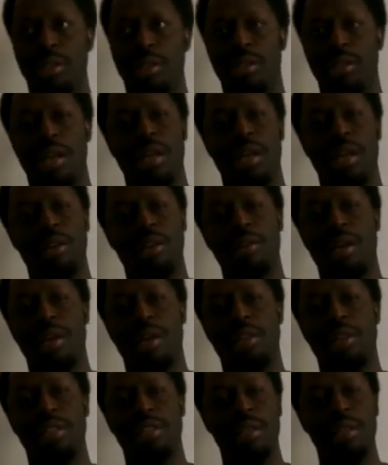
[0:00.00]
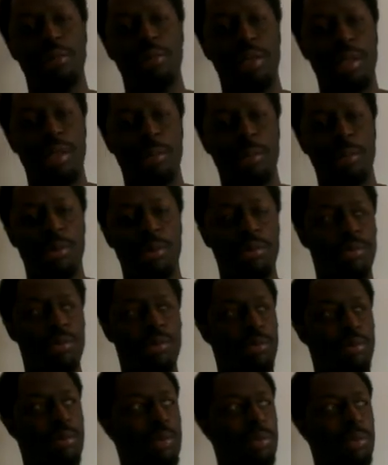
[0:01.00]
I attend meetup groups to
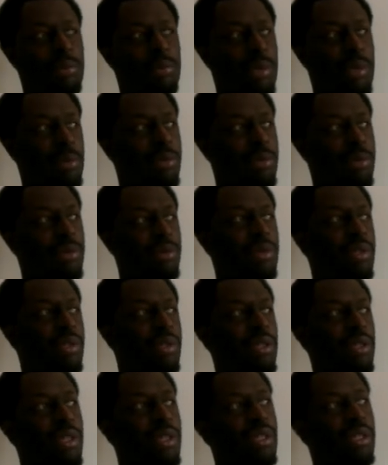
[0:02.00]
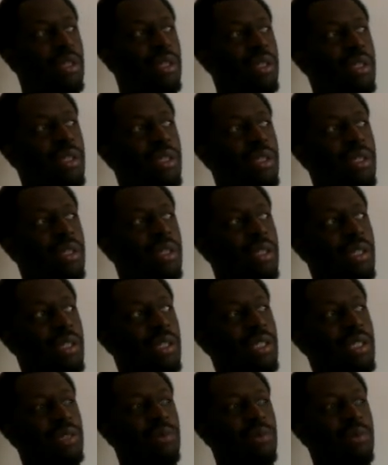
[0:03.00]
meet people at least
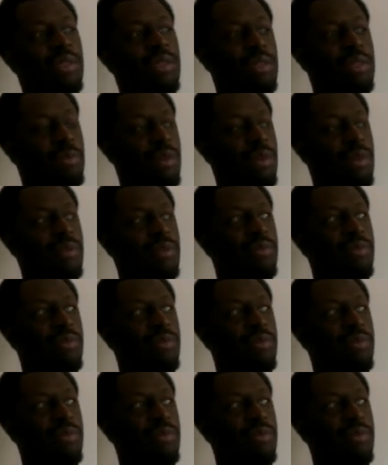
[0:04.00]
once a month.